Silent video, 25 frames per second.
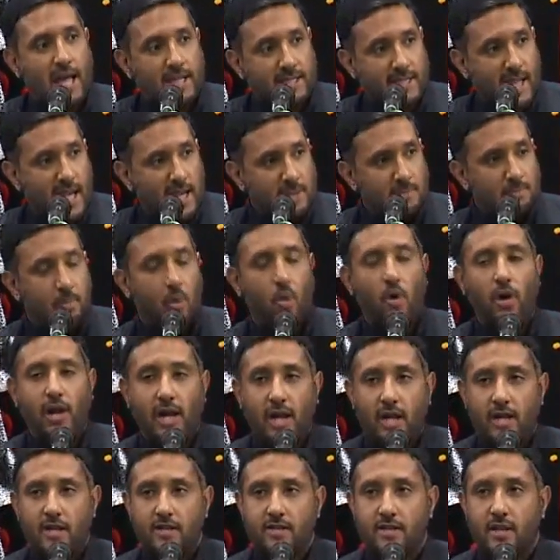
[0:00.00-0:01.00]
At that
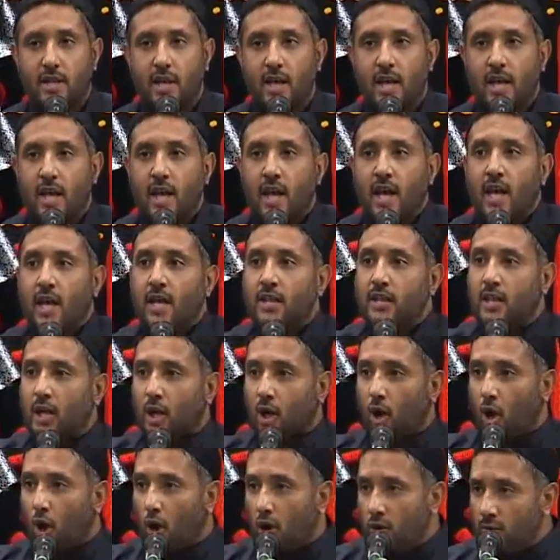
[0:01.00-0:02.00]
point, the
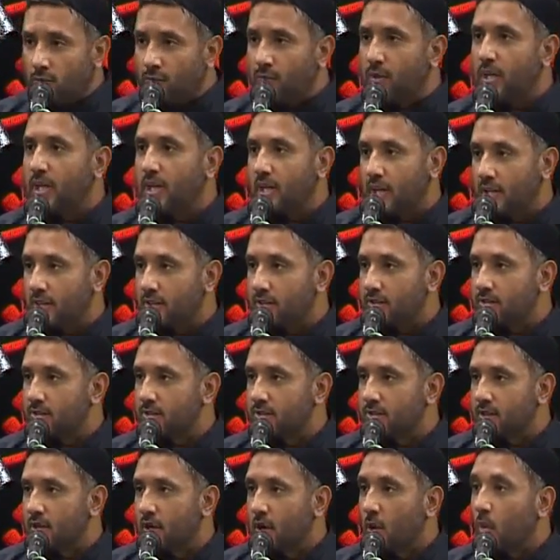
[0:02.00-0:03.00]

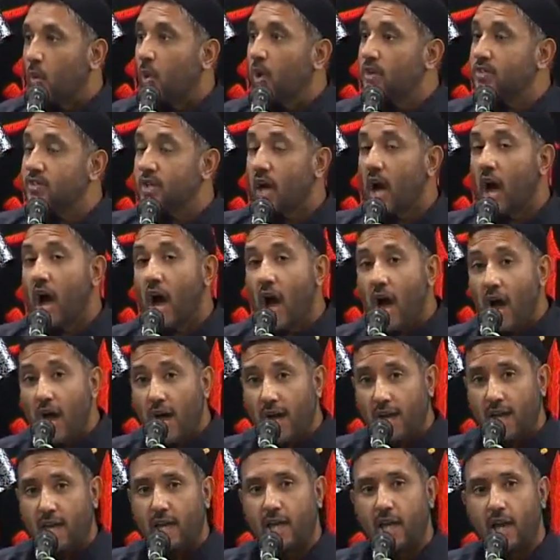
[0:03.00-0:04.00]
confidence was
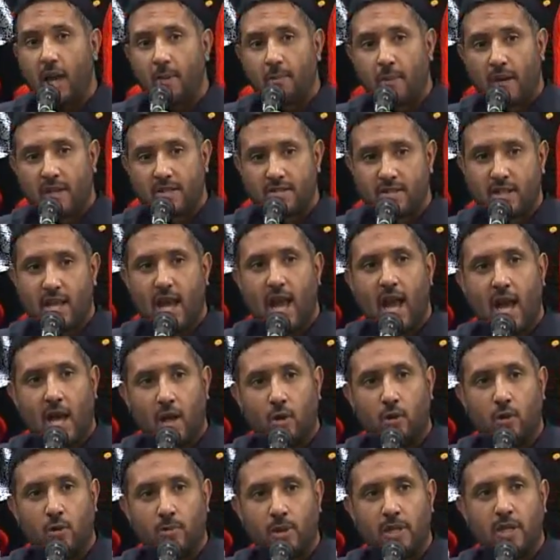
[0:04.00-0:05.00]
high amongst the
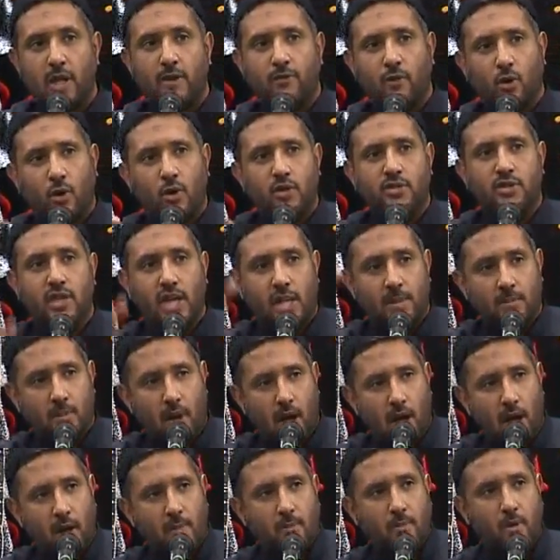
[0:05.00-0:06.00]
Ahlul Bayt. Of course,
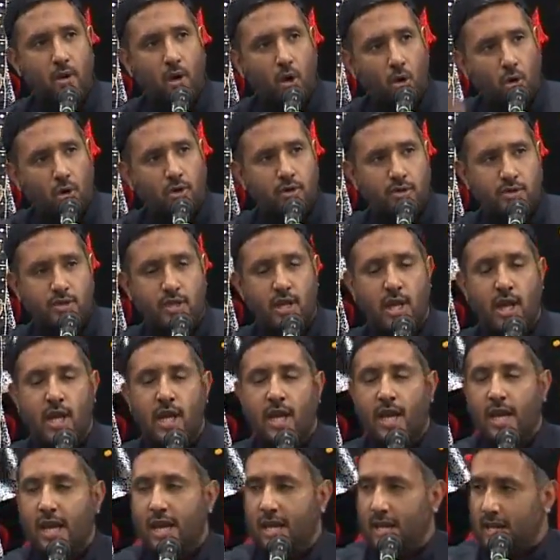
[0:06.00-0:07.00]
Imam knows
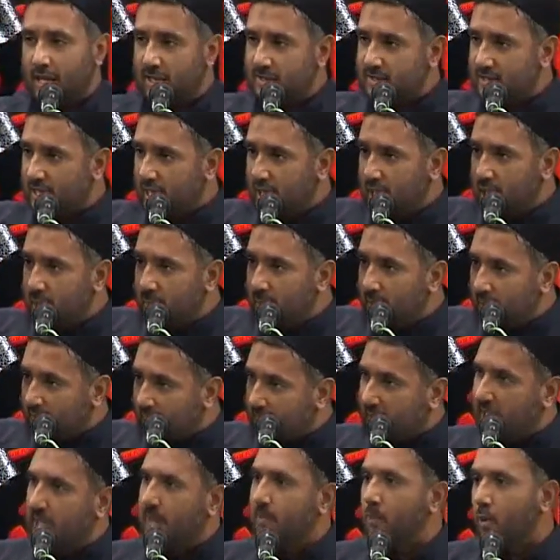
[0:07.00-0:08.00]
in his
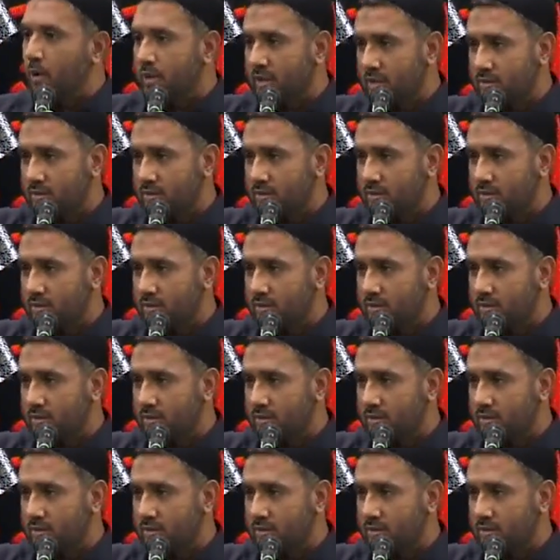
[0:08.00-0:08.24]
ilm-e-ghaib